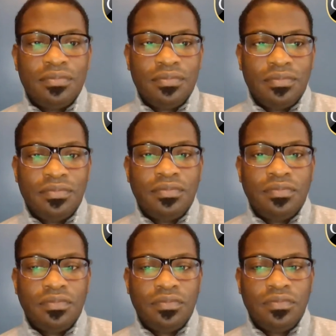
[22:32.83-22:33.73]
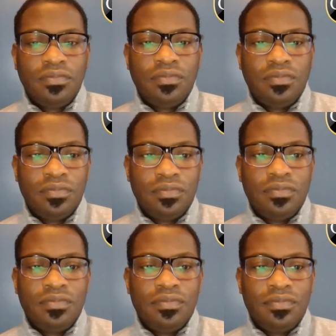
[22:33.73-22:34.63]

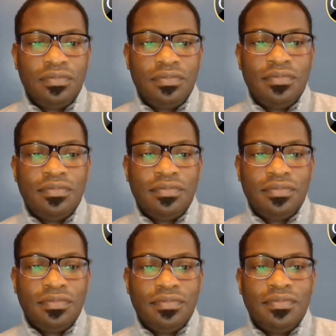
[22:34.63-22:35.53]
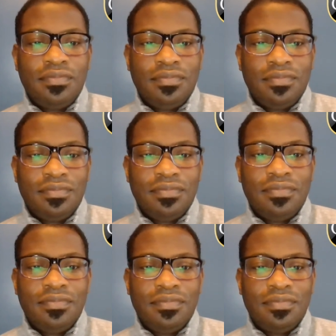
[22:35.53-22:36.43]

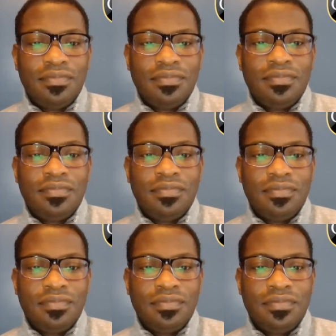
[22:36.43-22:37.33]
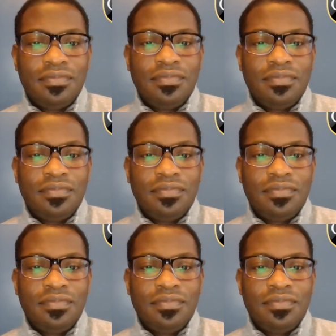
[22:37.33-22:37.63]
(silent)